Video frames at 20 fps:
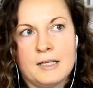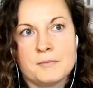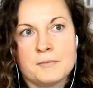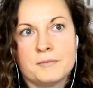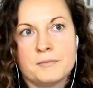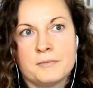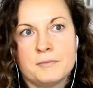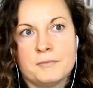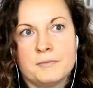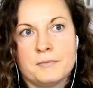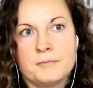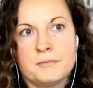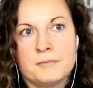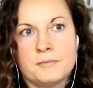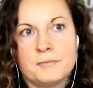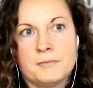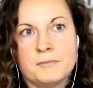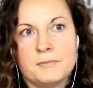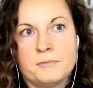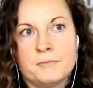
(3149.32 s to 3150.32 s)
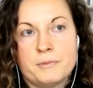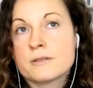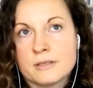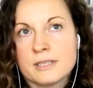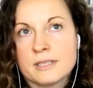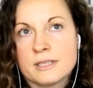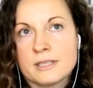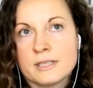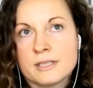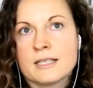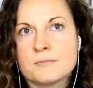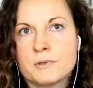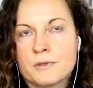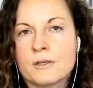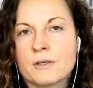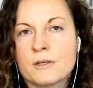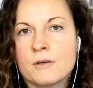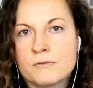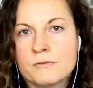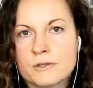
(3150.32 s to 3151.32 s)
Um, but also, yes,
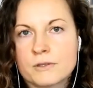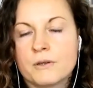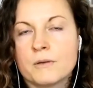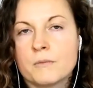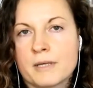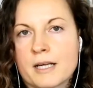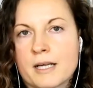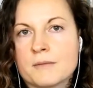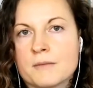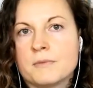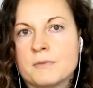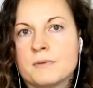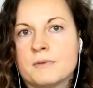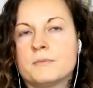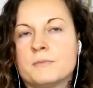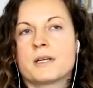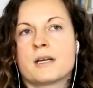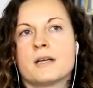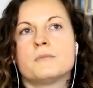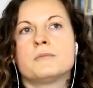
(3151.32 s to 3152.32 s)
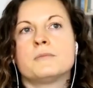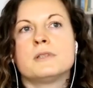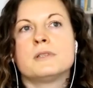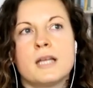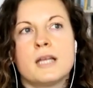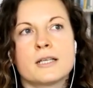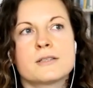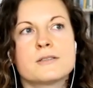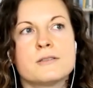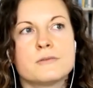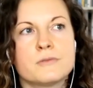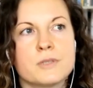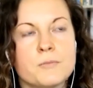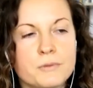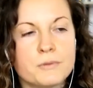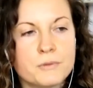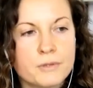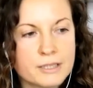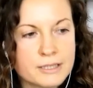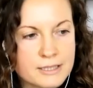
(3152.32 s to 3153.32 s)
more overall, what I what I would like to
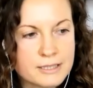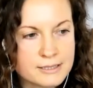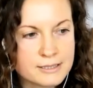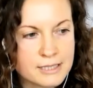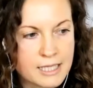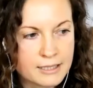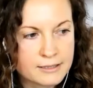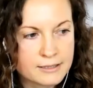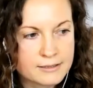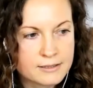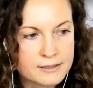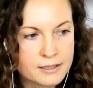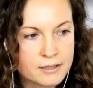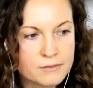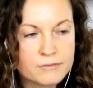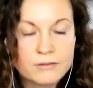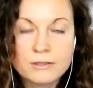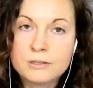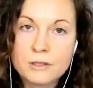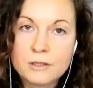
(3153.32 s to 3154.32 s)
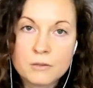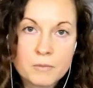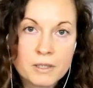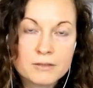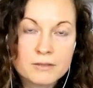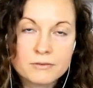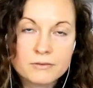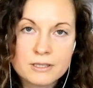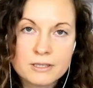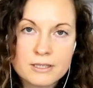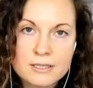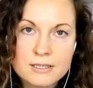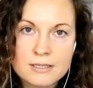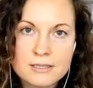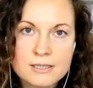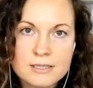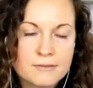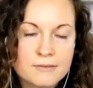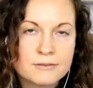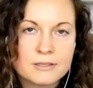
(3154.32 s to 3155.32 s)
report is that even though
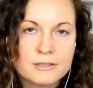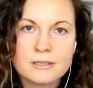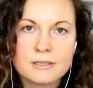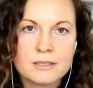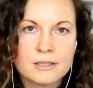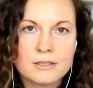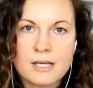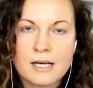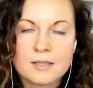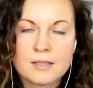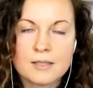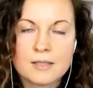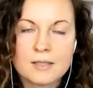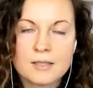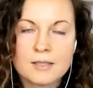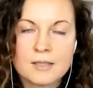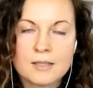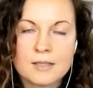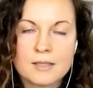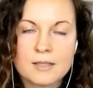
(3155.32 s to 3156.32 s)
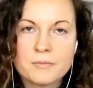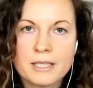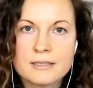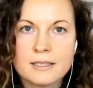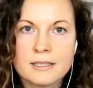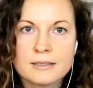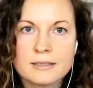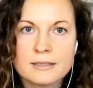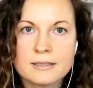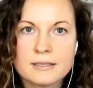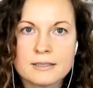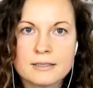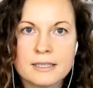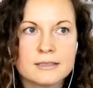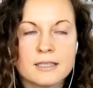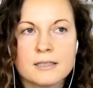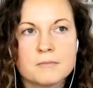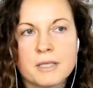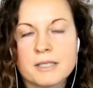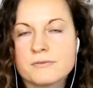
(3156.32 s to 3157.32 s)
mindfulness is definitely not a panacea,
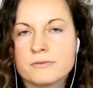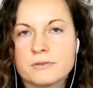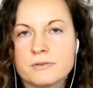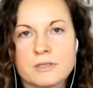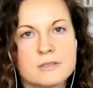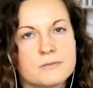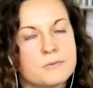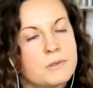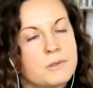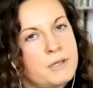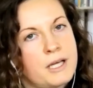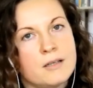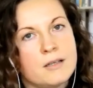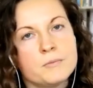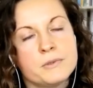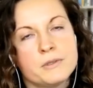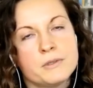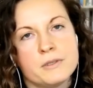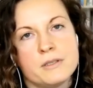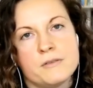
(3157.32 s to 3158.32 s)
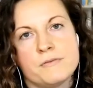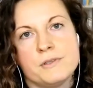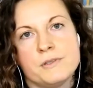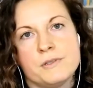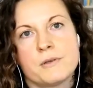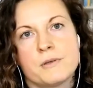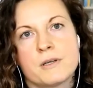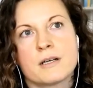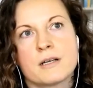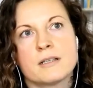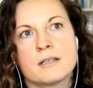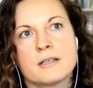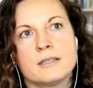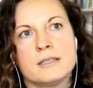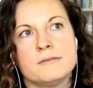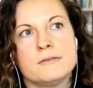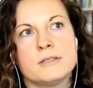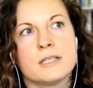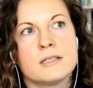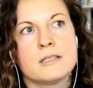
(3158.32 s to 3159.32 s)
and and mindfulness won't help you if you
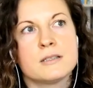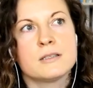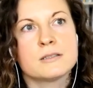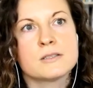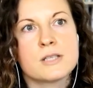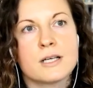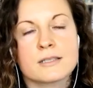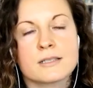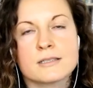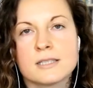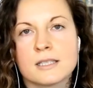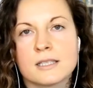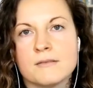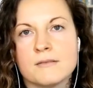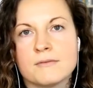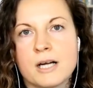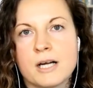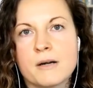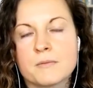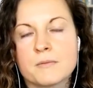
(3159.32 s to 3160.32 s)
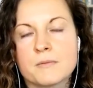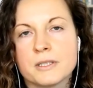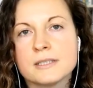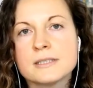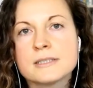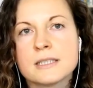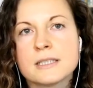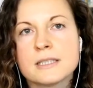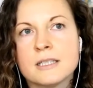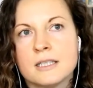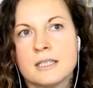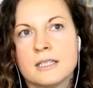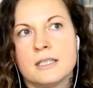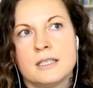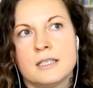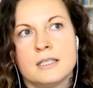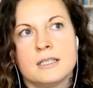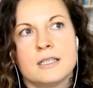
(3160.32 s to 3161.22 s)
are living in a toxic environment,